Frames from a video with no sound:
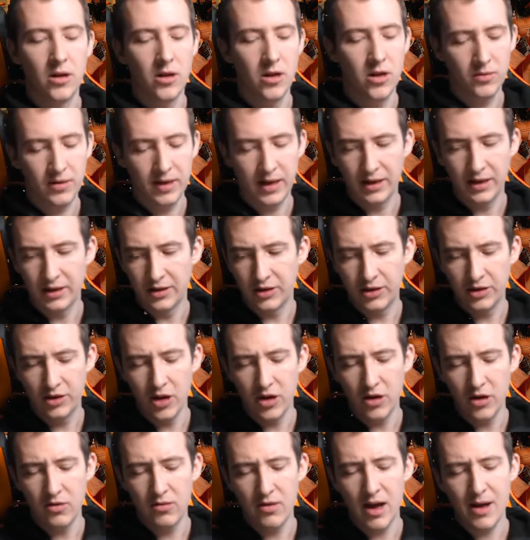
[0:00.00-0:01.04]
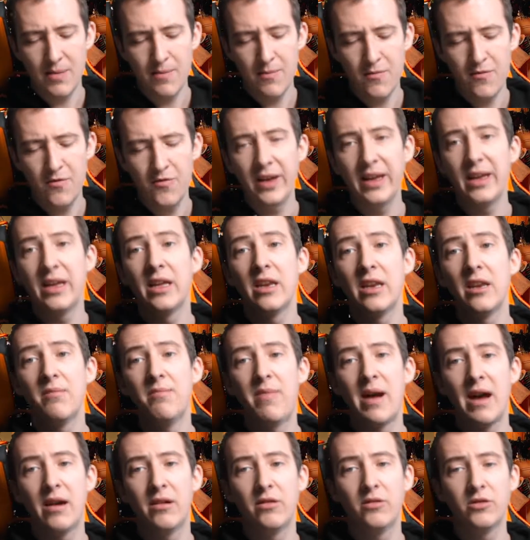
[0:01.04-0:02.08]
Okay, so I'm thinking
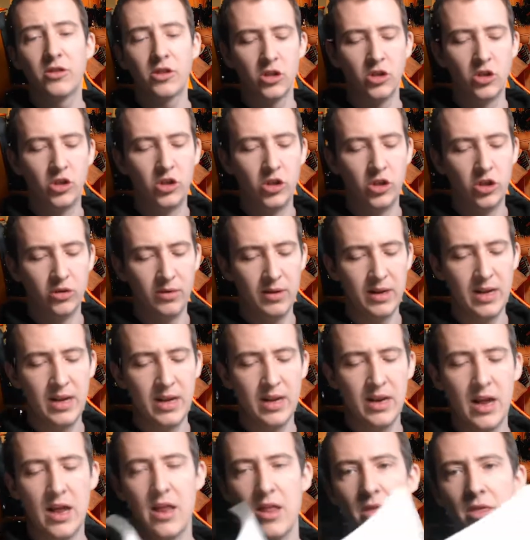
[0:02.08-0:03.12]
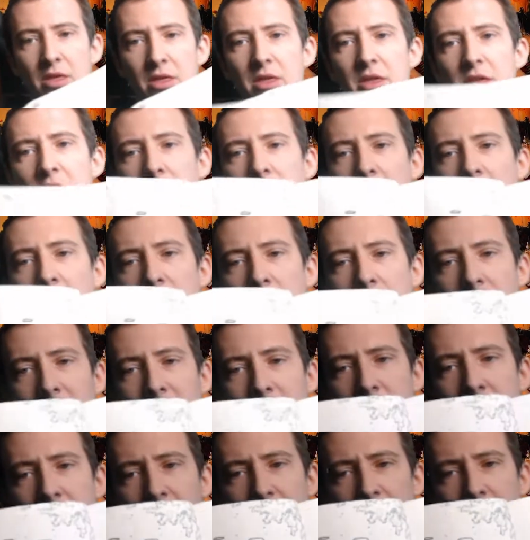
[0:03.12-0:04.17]
about doing the
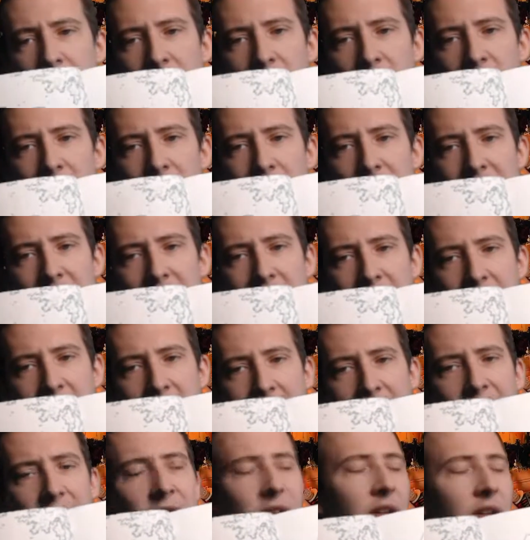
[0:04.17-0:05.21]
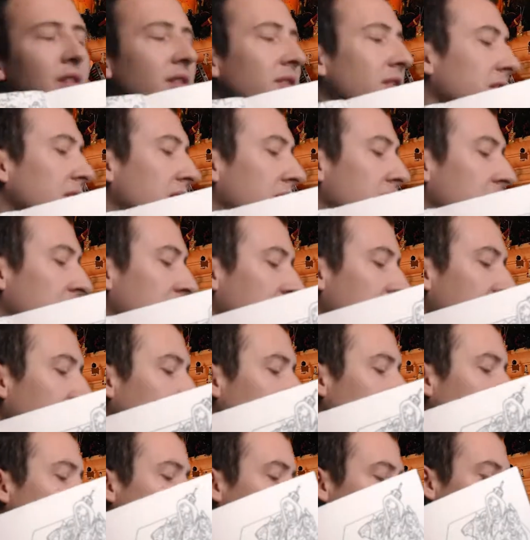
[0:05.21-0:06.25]
ghosts right here because it's
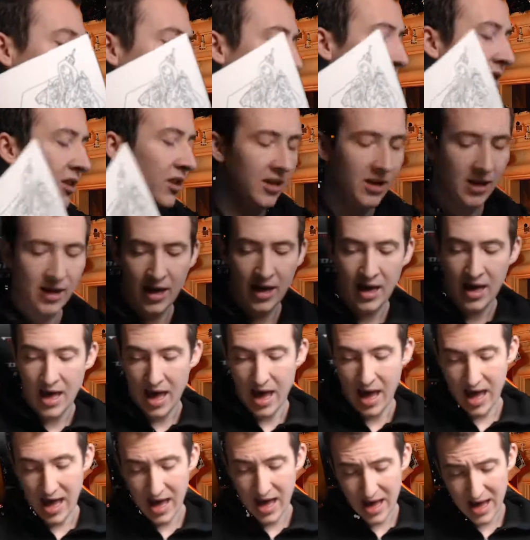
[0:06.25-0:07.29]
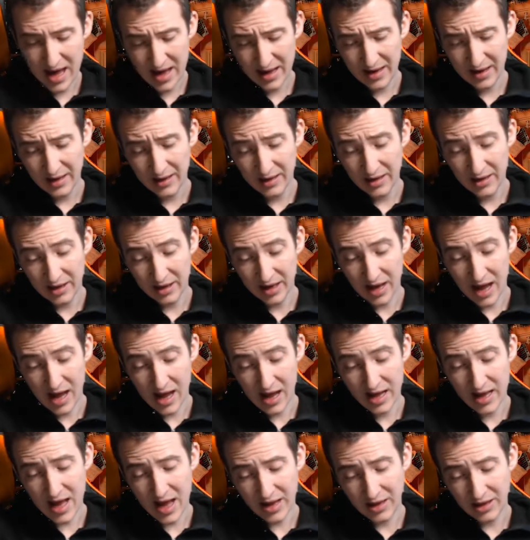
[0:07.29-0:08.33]
easier, and
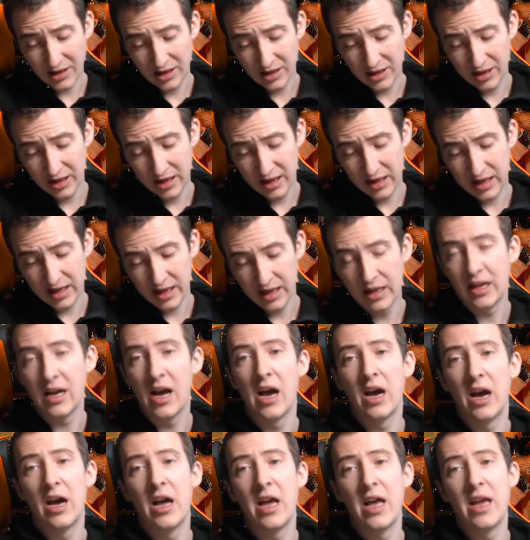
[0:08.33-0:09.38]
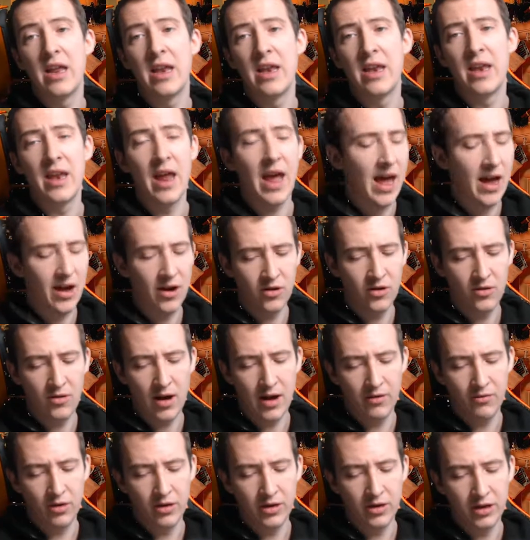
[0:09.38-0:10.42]
I actually can color in how
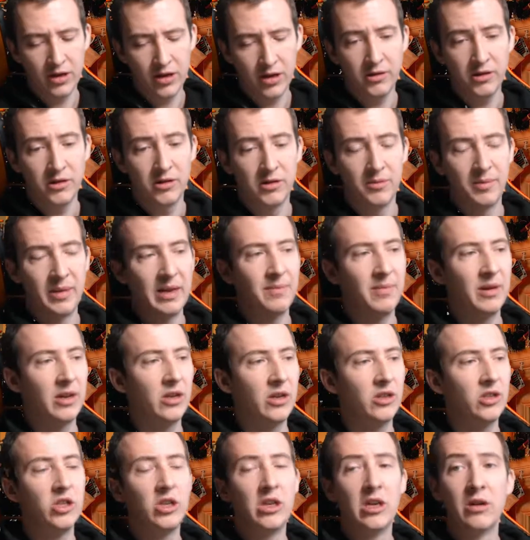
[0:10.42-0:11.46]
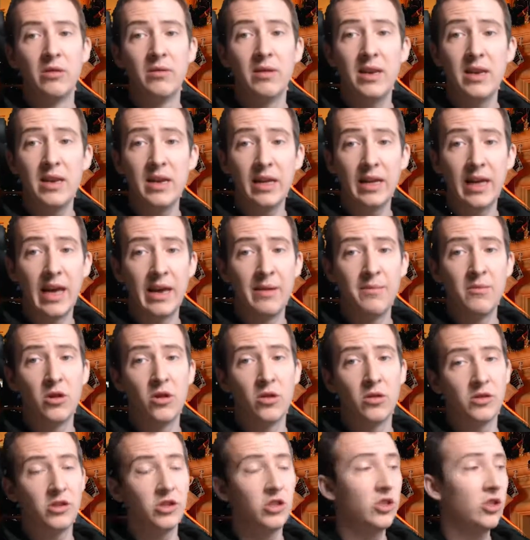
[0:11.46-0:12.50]
I want the ghost to be, because, you know, in the game we got